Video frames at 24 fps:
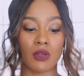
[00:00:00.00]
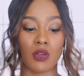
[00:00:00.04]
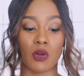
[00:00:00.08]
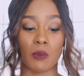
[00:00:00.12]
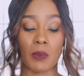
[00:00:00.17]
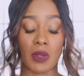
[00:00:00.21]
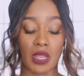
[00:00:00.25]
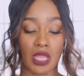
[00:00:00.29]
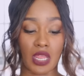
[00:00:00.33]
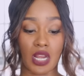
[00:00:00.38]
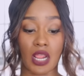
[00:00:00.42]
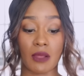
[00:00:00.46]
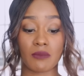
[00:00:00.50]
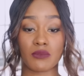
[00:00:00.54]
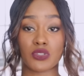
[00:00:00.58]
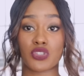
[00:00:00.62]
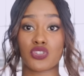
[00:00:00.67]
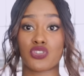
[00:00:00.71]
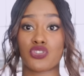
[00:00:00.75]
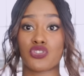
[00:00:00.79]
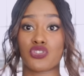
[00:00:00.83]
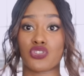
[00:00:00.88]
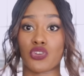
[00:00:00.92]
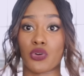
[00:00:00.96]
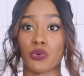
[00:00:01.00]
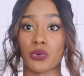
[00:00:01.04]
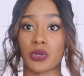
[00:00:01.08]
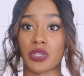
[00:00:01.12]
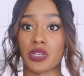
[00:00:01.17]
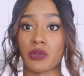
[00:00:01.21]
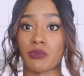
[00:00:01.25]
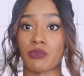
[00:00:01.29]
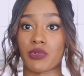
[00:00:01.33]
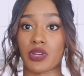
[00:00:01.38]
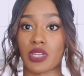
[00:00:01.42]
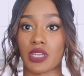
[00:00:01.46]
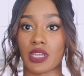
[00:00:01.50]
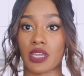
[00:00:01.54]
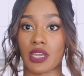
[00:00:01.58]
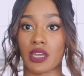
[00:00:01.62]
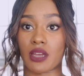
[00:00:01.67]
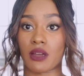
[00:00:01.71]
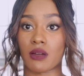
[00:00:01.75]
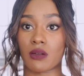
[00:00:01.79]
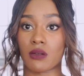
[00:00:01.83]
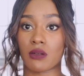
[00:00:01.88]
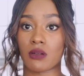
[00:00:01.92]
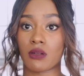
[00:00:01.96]
Oh my god, I'm so gonna break
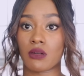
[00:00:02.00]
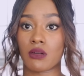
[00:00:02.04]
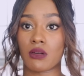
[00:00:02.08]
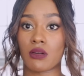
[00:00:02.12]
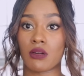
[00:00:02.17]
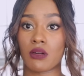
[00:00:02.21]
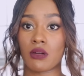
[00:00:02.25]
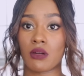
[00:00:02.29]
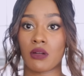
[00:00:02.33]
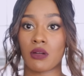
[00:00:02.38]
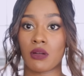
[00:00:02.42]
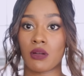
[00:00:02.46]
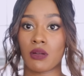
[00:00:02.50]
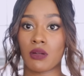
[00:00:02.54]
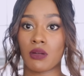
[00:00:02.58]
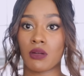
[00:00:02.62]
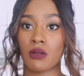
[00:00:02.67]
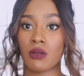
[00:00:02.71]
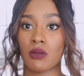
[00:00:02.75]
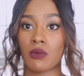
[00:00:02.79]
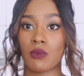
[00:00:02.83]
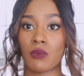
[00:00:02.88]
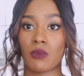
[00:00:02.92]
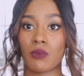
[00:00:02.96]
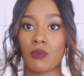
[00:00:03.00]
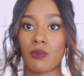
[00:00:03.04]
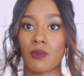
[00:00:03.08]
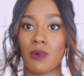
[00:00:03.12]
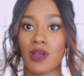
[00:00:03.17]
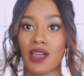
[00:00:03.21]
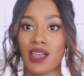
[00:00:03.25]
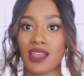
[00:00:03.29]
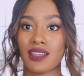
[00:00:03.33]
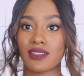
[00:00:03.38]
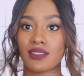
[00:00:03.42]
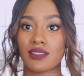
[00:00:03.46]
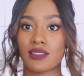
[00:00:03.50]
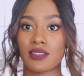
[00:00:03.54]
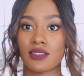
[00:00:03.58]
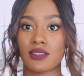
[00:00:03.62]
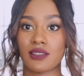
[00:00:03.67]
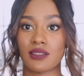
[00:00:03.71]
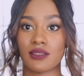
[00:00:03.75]
out. What?